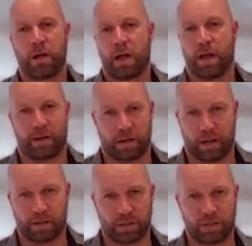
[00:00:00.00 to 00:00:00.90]

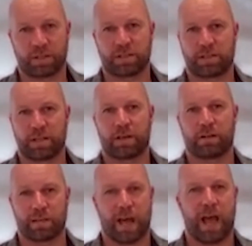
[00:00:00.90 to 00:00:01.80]
And just to
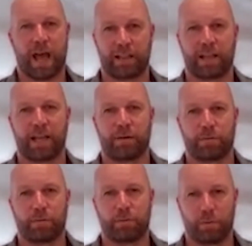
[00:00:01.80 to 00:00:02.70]
highlight
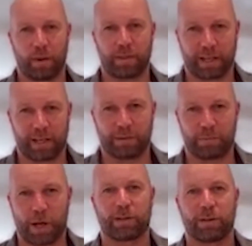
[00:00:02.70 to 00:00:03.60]
one thing
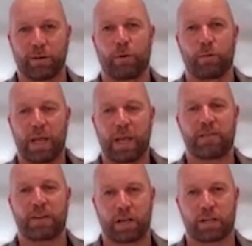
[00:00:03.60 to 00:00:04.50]
about, we have
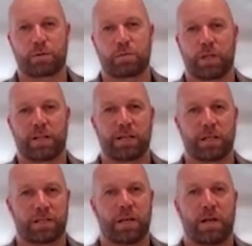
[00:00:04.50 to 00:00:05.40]
a customer that does